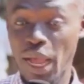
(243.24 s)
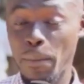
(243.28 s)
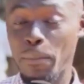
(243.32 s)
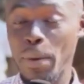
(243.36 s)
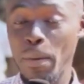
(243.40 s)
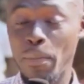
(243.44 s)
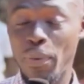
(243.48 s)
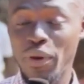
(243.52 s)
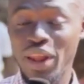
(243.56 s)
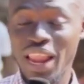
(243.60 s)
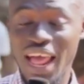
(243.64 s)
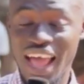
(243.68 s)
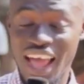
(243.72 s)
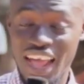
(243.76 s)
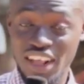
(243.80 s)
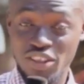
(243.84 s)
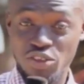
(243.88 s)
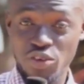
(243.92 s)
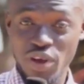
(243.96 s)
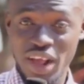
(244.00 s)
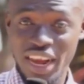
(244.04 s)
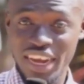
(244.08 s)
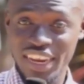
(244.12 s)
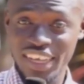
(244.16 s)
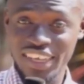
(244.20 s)
people are
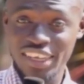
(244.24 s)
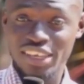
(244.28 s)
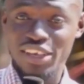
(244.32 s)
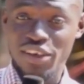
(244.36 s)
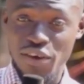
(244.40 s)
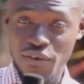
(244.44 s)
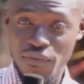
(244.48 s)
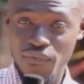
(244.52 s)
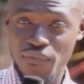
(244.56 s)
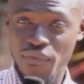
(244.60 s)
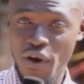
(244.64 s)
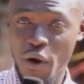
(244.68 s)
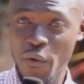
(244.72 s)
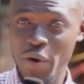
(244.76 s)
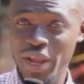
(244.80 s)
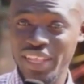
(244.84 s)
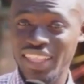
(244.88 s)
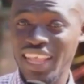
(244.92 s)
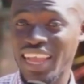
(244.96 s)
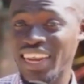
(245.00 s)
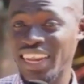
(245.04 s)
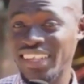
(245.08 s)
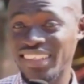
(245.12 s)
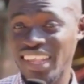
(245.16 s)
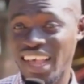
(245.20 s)
actually for it.
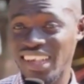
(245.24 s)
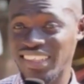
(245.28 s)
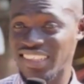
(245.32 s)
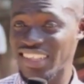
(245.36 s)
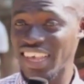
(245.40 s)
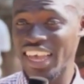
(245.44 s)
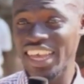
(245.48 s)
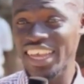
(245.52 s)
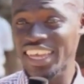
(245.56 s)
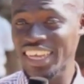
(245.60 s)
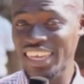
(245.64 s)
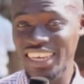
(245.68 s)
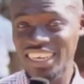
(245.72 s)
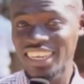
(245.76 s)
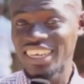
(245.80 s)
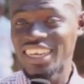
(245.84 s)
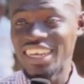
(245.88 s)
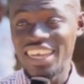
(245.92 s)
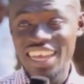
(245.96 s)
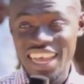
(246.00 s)
Others are saying